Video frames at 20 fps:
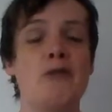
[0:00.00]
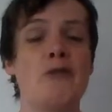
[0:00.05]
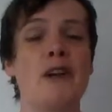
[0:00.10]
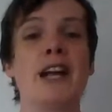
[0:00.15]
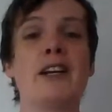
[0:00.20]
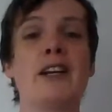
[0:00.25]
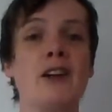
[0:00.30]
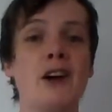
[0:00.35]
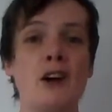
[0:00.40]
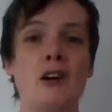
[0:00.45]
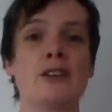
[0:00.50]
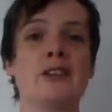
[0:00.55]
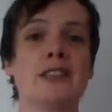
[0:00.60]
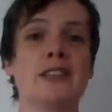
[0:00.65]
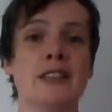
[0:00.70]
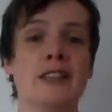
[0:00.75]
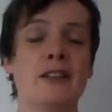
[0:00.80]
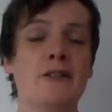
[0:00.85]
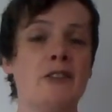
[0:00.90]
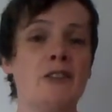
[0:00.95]

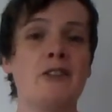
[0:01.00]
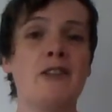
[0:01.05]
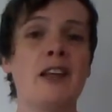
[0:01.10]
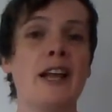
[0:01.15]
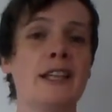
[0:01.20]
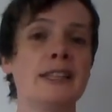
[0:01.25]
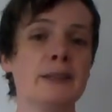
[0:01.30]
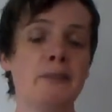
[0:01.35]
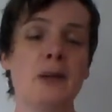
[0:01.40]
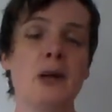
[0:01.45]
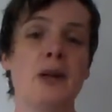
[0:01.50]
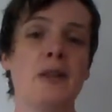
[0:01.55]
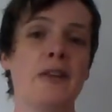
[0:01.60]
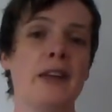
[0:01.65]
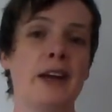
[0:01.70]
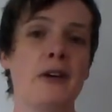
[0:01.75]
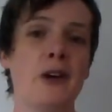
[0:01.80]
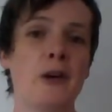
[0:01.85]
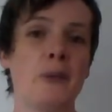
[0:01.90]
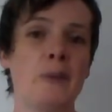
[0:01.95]
records and reflect upon
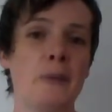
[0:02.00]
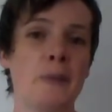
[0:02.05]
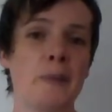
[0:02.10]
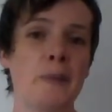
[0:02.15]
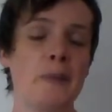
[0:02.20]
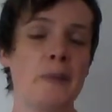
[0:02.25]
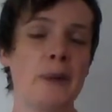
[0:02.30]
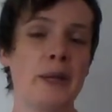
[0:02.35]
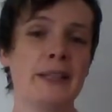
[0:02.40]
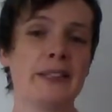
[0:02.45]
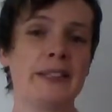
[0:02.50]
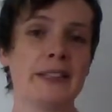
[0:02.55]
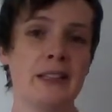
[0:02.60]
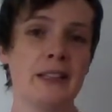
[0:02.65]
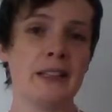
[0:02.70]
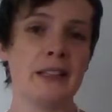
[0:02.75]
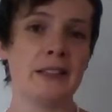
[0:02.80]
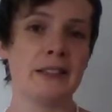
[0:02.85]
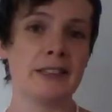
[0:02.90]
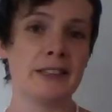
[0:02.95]
their own
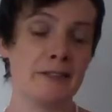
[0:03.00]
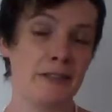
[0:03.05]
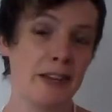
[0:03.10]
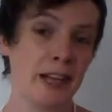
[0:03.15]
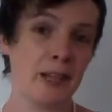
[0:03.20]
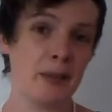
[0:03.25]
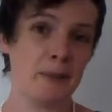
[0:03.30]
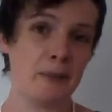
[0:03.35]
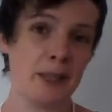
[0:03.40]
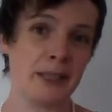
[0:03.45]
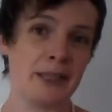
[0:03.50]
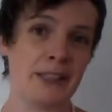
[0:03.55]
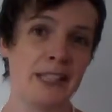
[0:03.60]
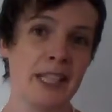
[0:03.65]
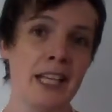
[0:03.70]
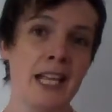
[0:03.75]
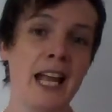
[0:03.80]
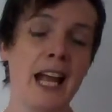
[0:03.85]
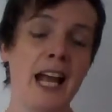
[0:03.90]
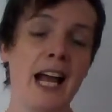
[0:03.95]
personal development,
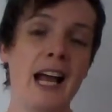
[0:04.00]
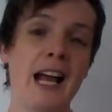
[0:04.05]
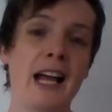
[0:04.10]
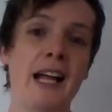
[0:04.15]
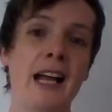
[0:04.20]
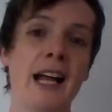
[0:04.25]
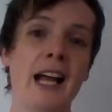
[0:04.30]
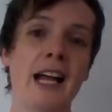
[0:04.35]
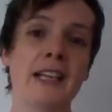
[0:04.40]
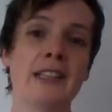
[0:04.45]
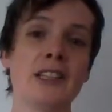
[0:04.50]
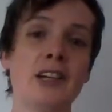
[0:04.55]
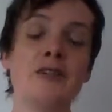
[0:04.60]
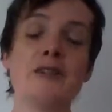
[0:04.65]
and